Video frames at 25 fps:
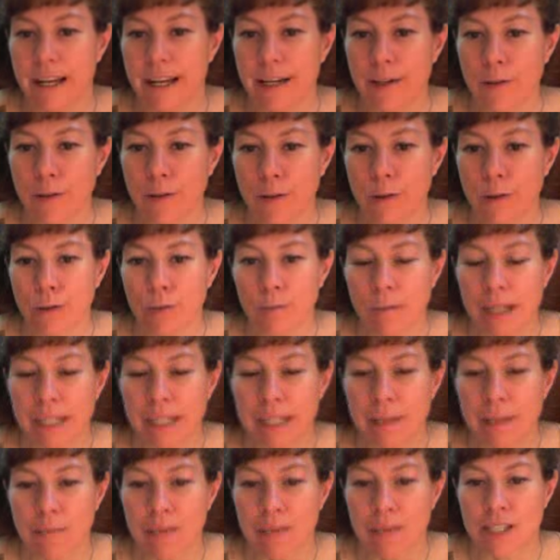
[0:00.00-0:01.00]
Hello, my
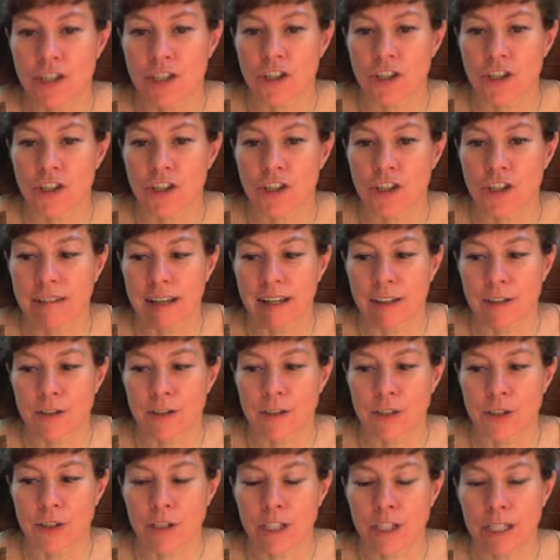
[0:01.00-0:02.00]
name is Chantal
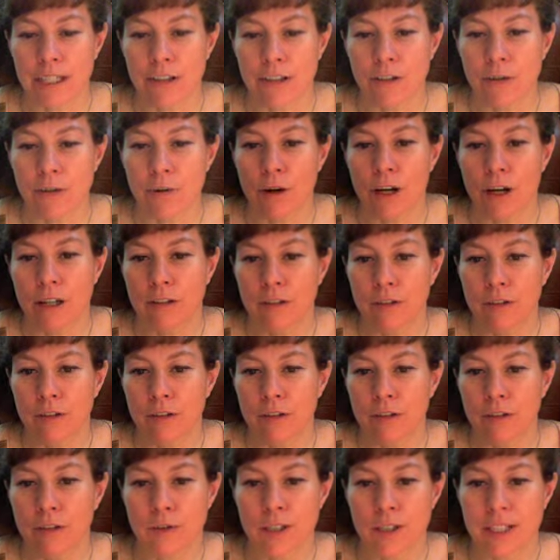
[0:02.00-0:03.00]
Leduc and you are the
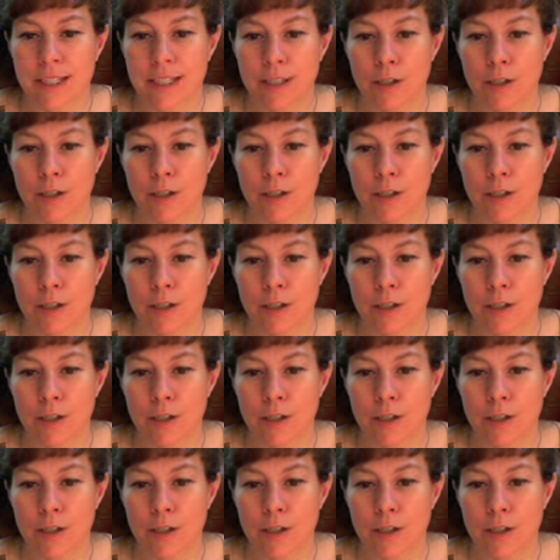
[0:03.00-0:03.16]
free